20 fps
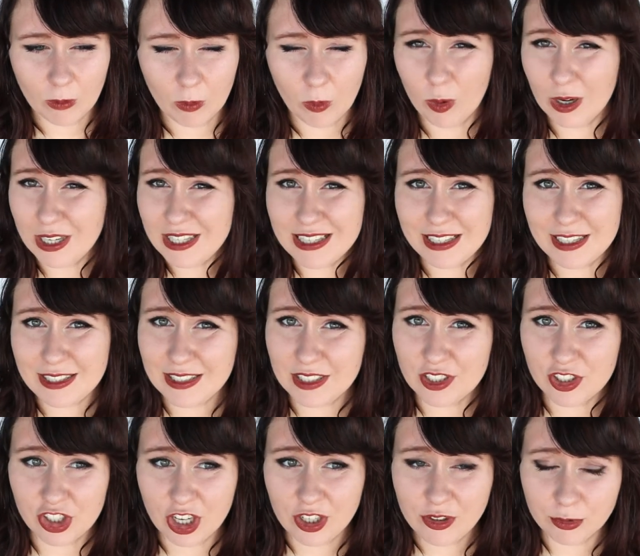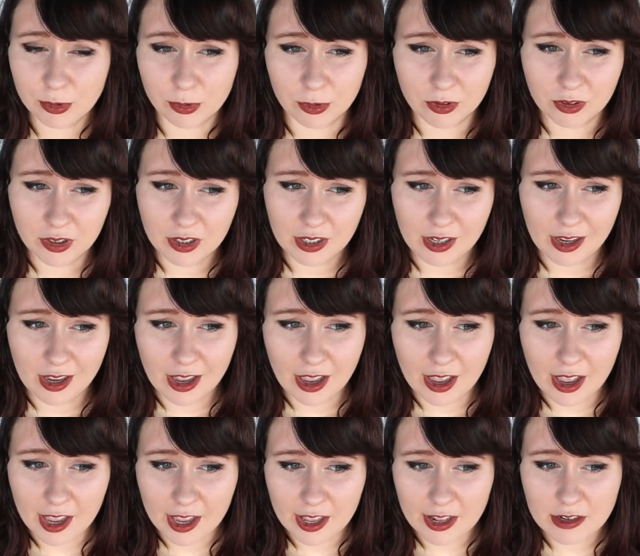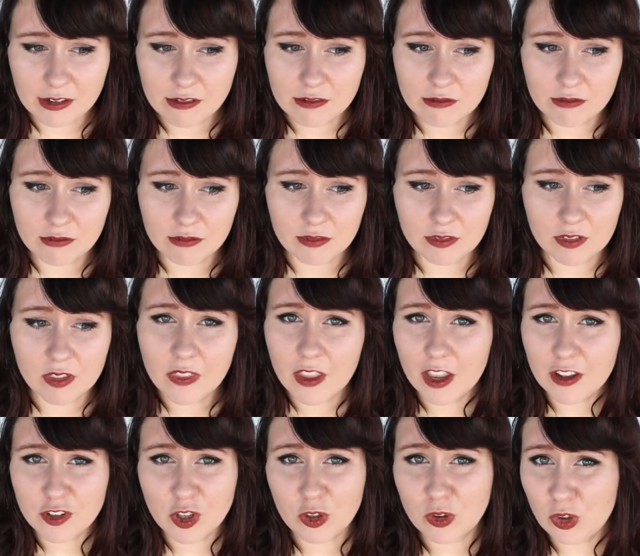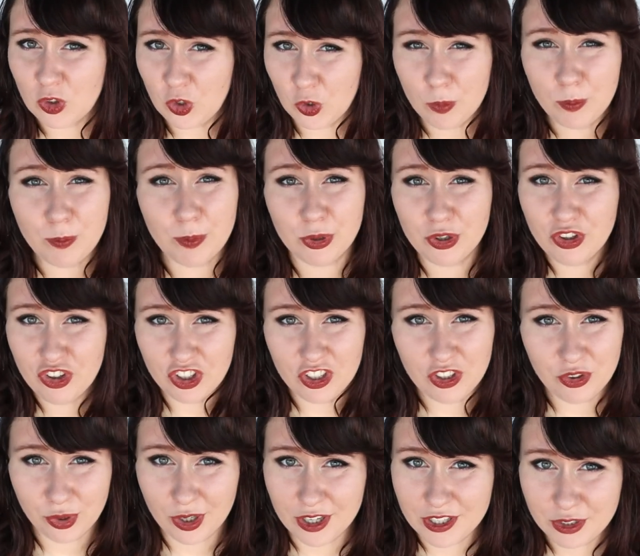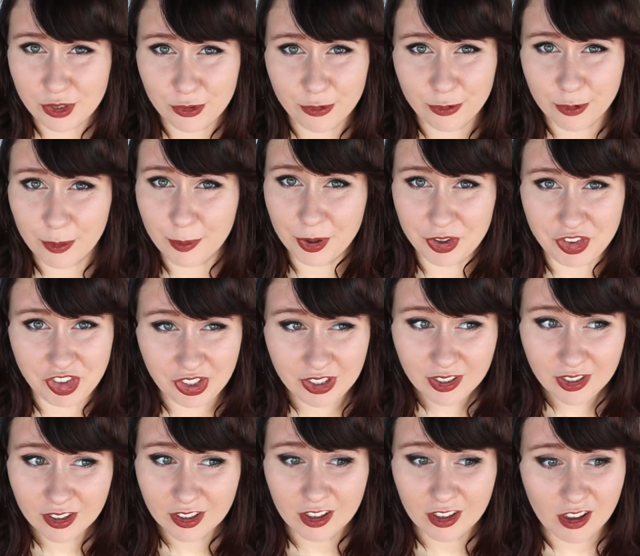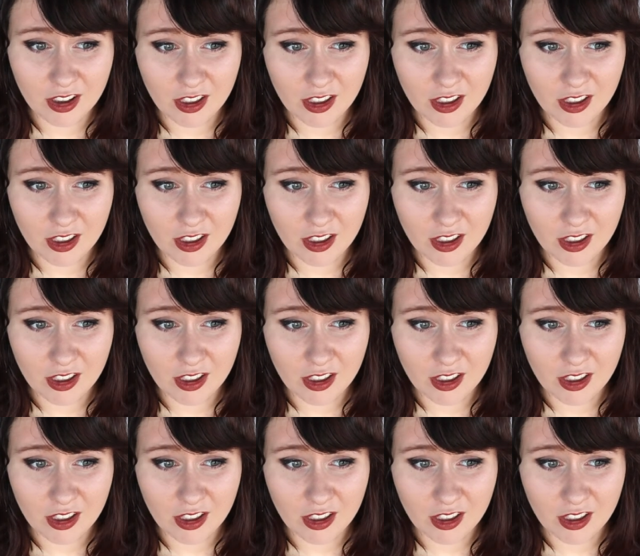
quite nice in general, and they're not too pushy to ask you for money,